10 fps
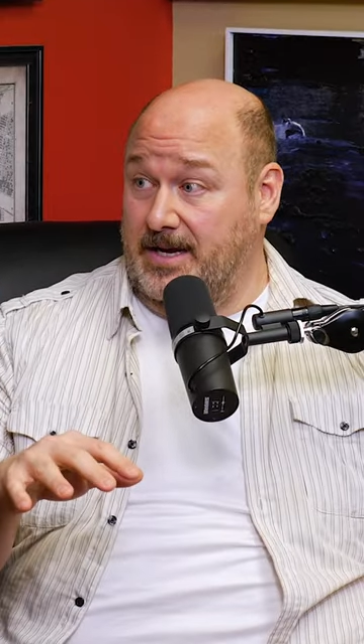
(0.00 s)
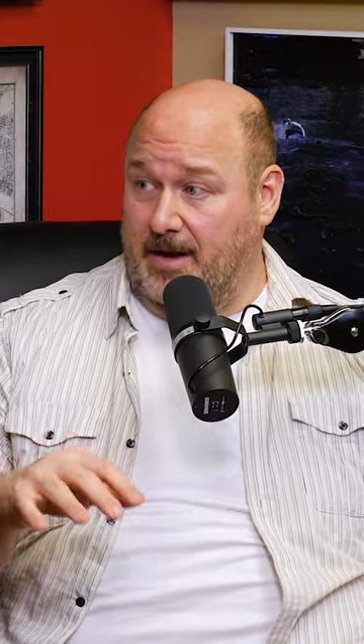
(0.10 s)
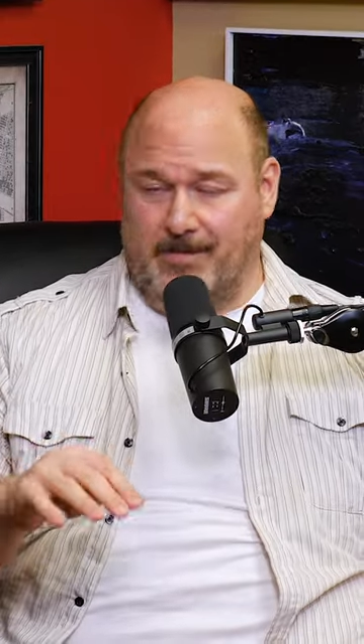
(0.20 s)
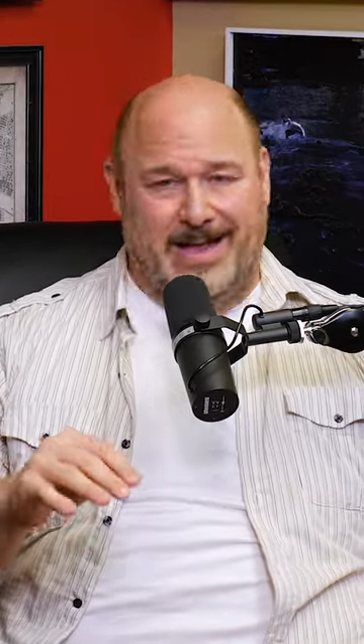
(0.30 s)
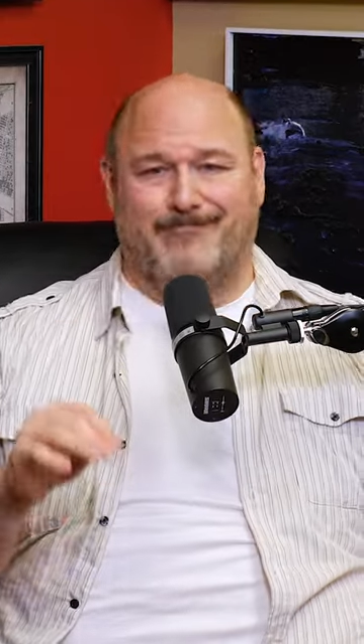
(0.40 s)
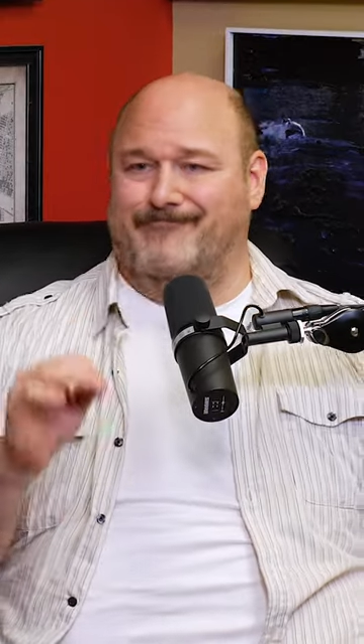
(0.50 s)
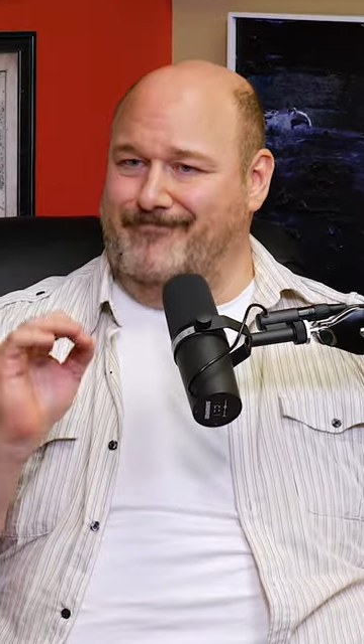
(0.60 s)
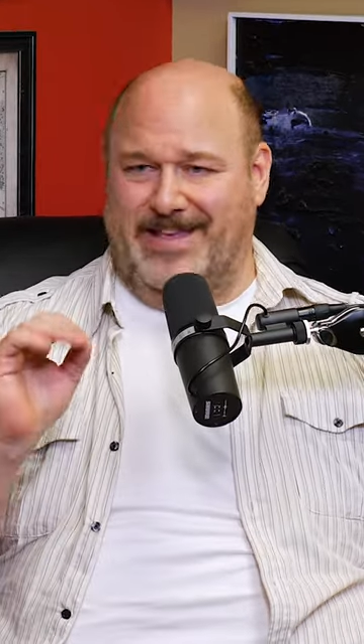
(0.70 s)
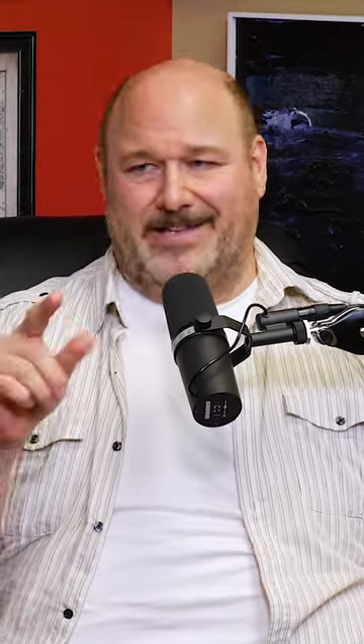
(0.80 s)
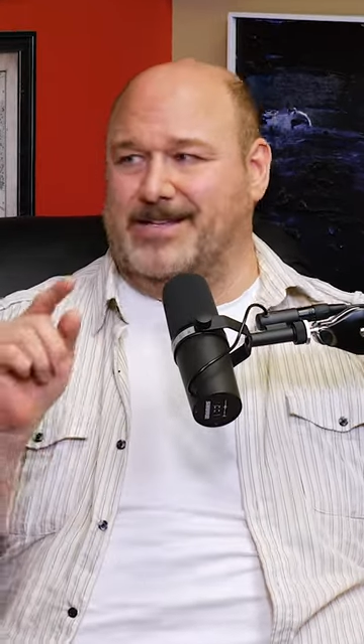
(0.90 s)
I'm like,
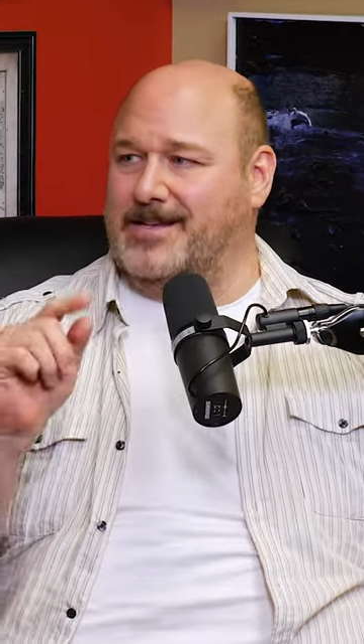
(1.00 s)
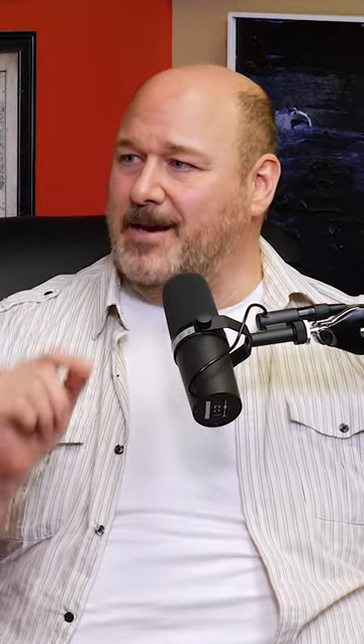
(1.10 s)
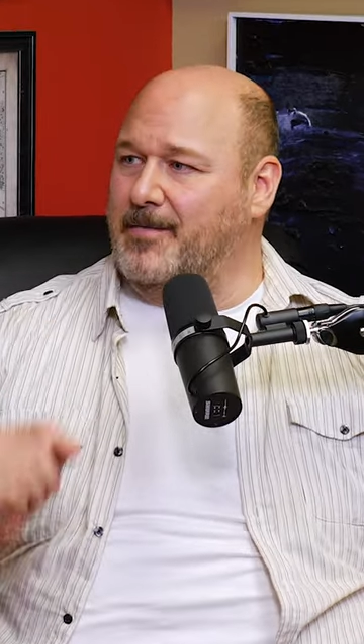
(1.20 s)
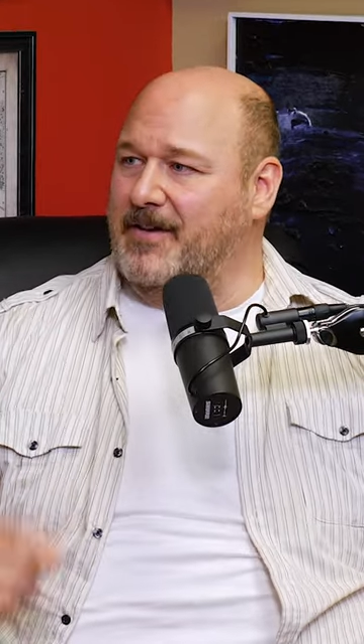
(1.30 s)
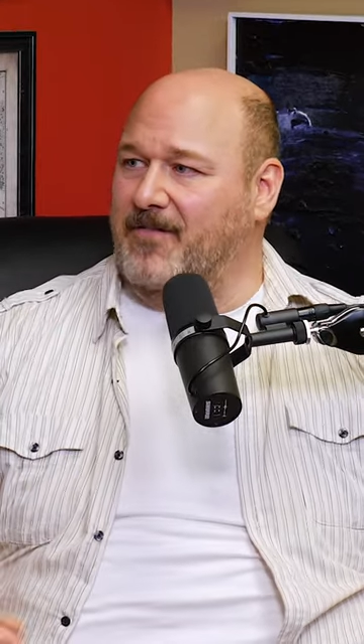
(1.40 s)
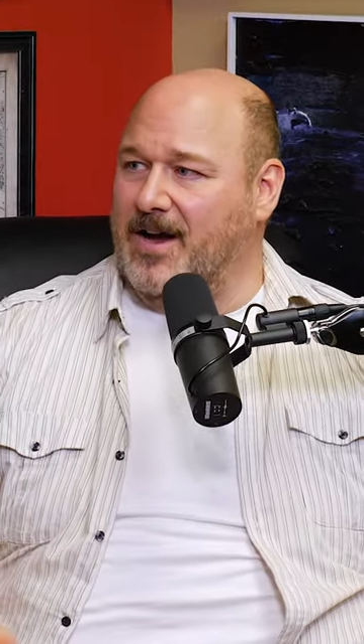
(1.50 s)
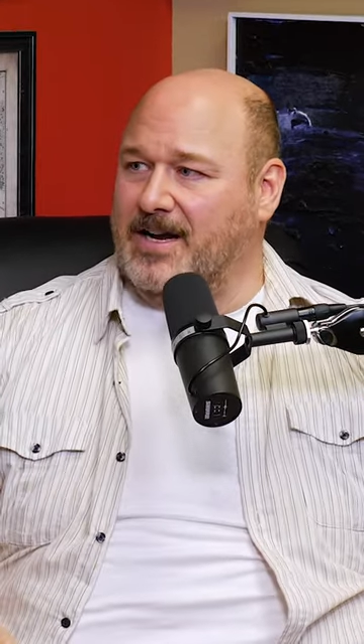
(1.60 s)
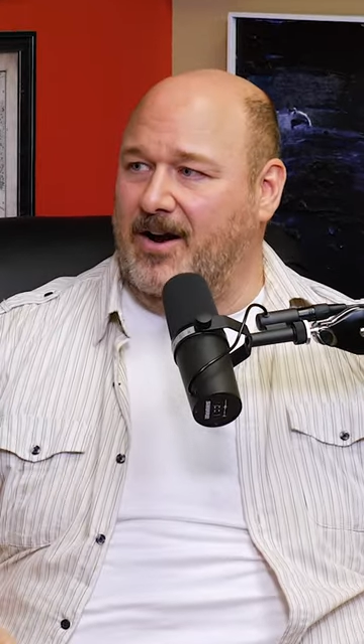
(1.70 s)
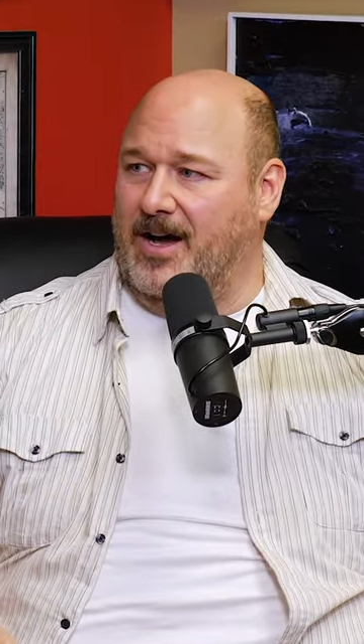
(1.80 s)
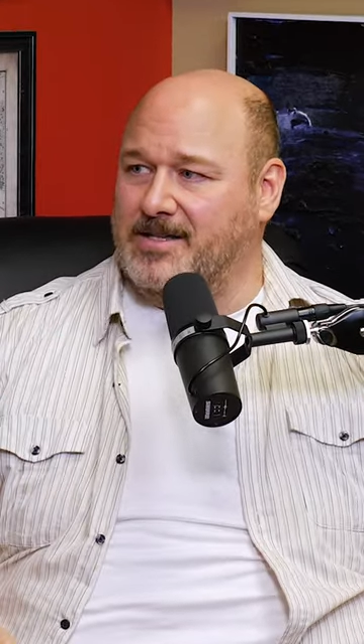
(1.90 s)
this is gonna be
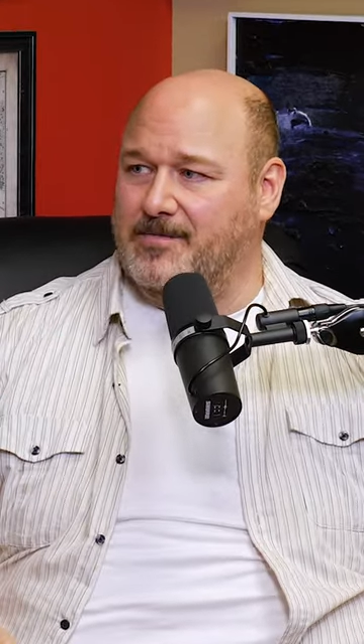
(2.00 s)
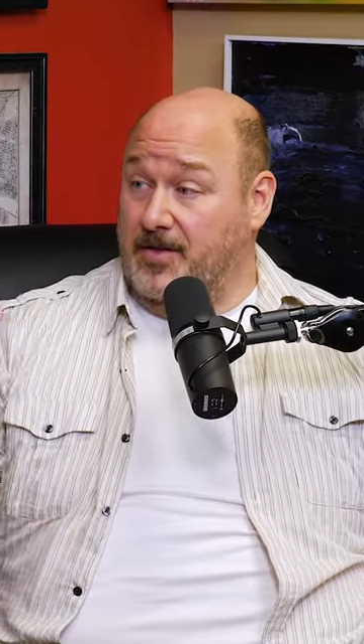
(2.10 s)
fucking awesome.